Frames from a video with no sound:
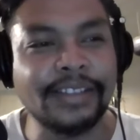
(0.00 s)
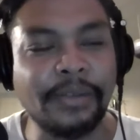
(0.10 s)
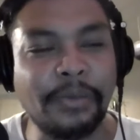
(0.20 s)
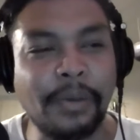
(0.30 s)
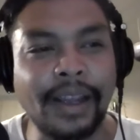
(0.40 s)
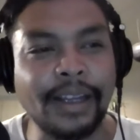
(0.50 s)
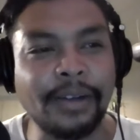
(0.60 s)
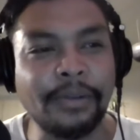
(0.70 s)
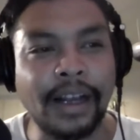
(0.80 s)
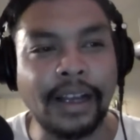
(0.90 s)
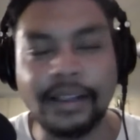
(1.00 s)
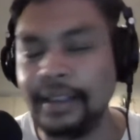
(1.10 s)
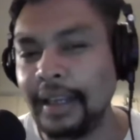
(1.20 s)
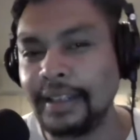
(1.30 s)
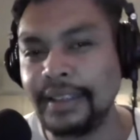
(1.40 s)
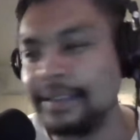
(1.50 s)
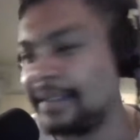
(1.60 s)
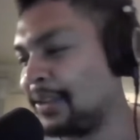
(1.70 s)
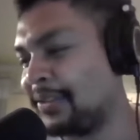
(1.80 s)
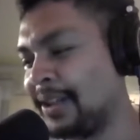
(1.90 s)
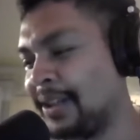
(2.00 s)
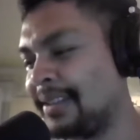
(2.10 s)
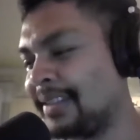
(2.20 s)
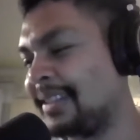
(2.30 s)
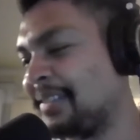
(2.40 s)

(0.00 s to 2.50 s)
the way it actually sounds for us.